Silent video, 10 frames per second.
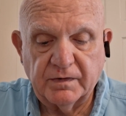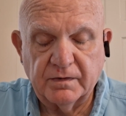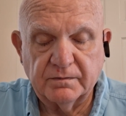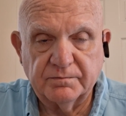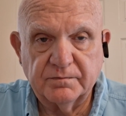
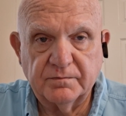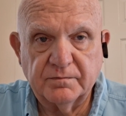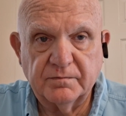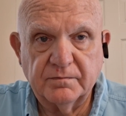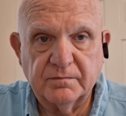the
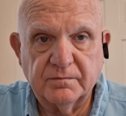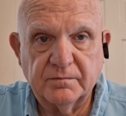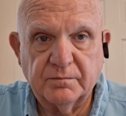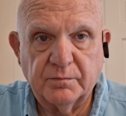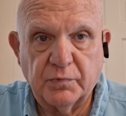
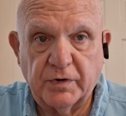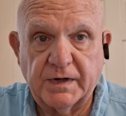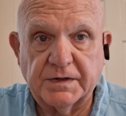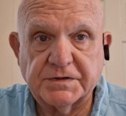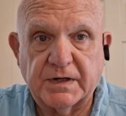
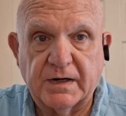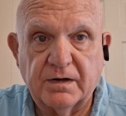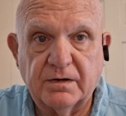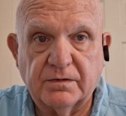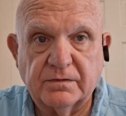British, I
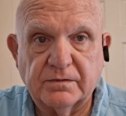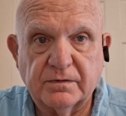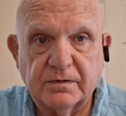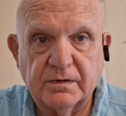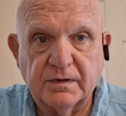know,
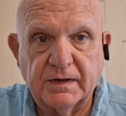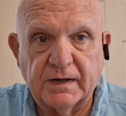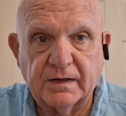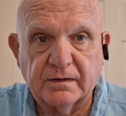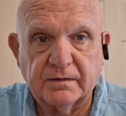
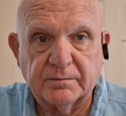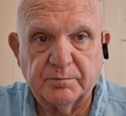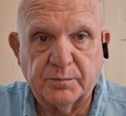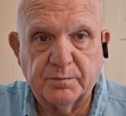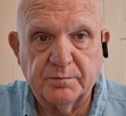and
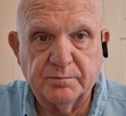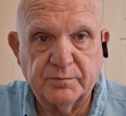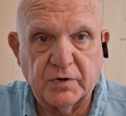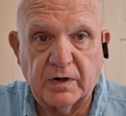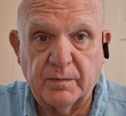
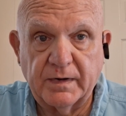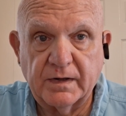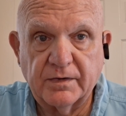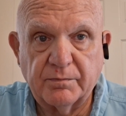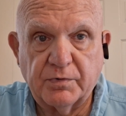probably
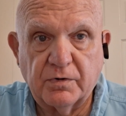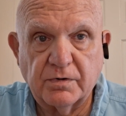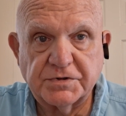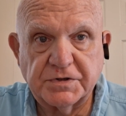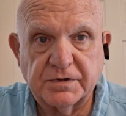other
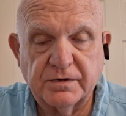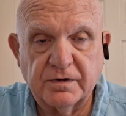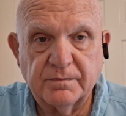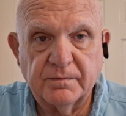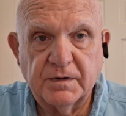parts of
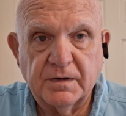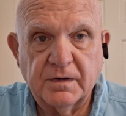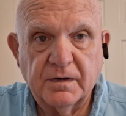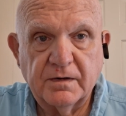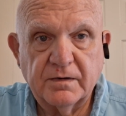Europe,
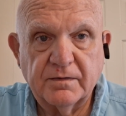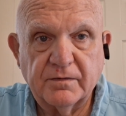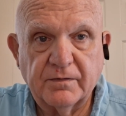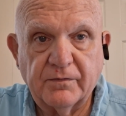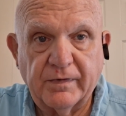
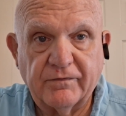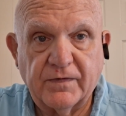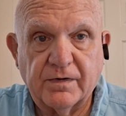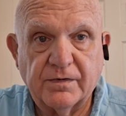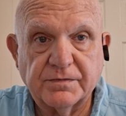
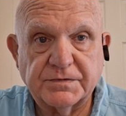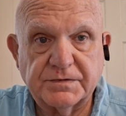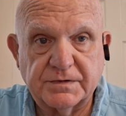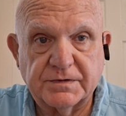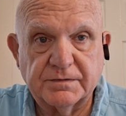
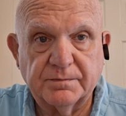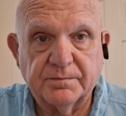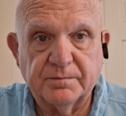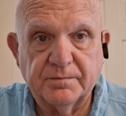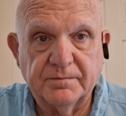refers to
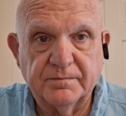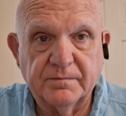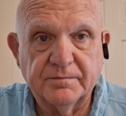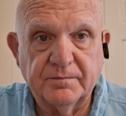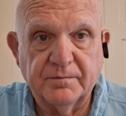
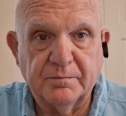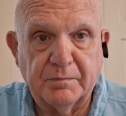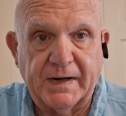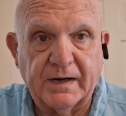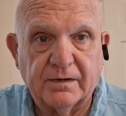
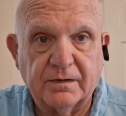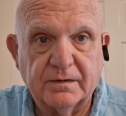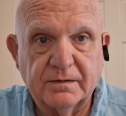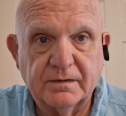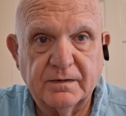mail
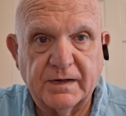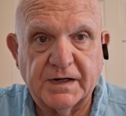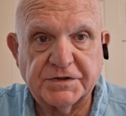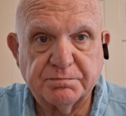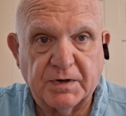
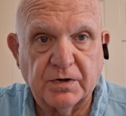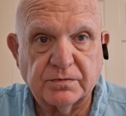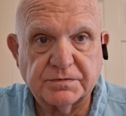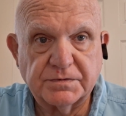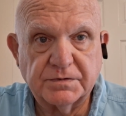as
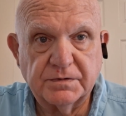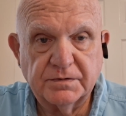post.